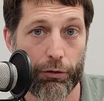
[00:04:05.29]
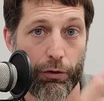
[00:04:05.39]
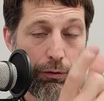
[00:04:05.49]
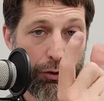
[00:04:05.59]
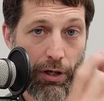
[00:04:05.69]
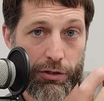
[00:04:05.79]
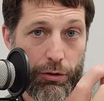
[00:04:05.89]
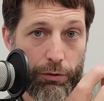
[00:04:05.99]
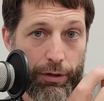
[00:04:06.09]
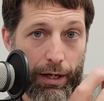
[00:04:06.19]
So if you touch
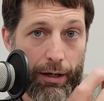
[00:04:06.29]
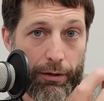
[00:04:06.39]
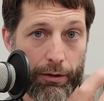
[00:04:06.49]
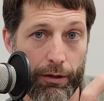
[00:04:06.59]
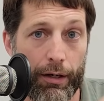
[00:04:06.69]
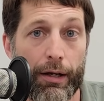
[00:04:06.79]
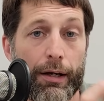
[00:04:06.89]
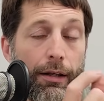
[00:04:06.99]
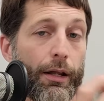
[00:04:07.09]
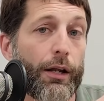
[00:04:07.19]
those together,
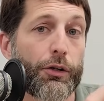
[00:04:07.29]
then